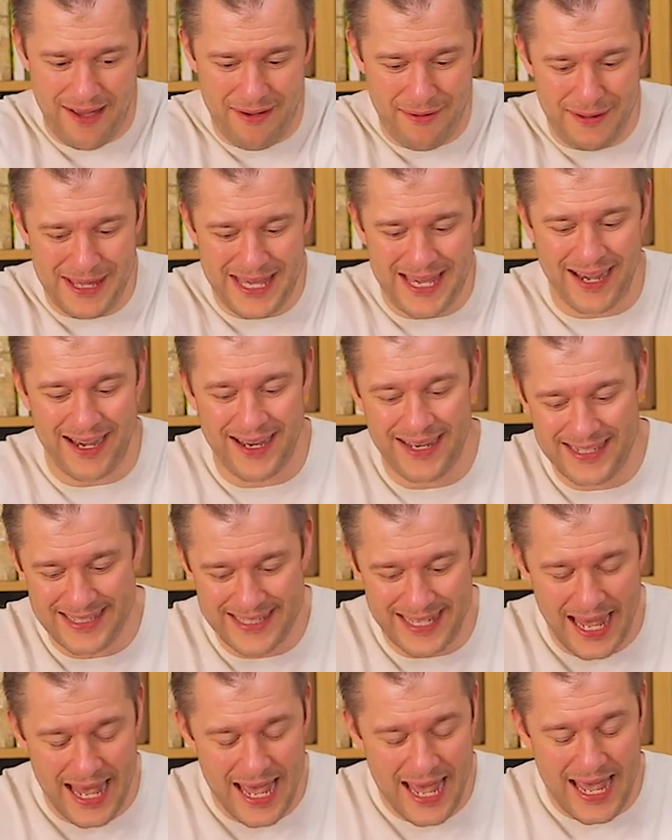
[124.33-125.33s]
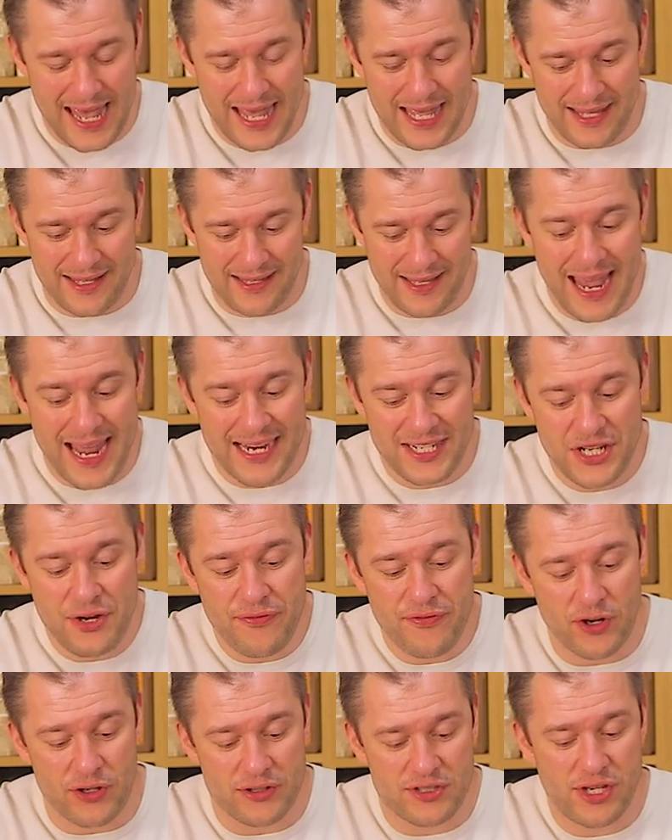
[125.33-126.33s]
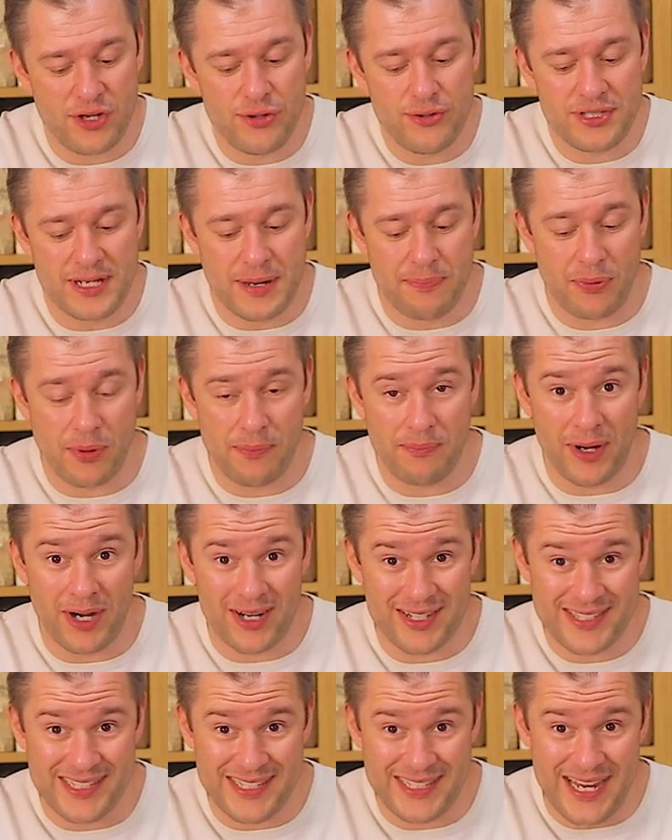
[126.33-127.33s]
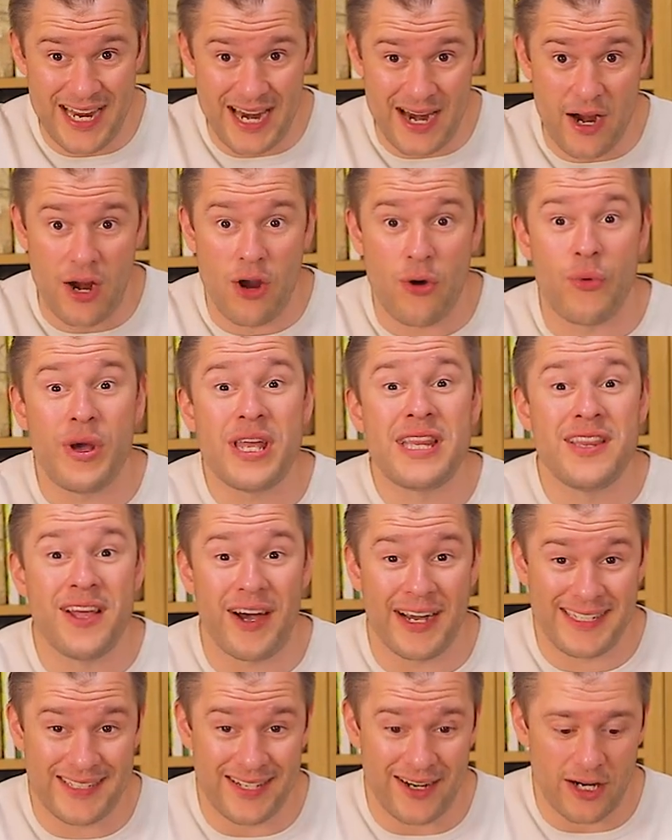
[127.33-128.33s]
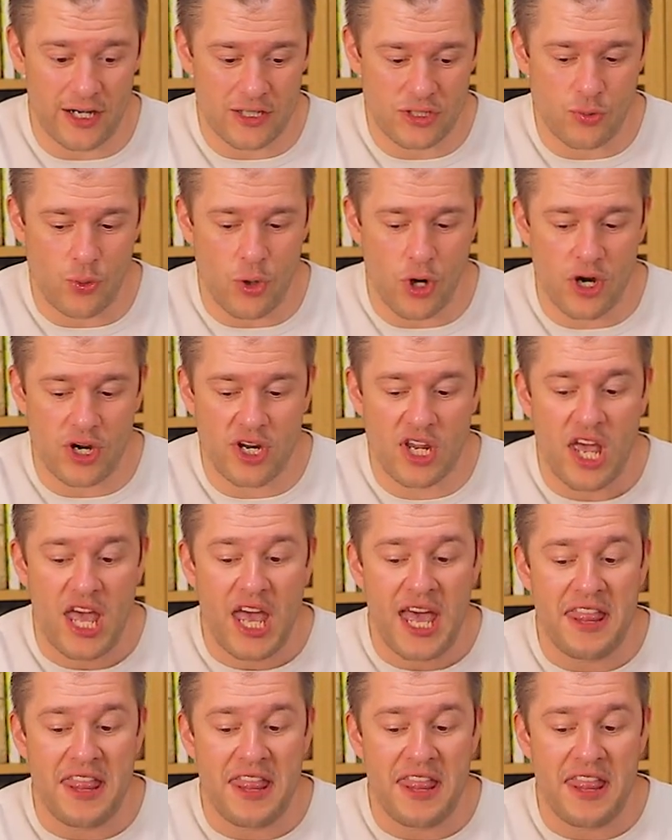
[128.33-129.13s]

Because, yes, you've got two separate boxes here with nice artwork.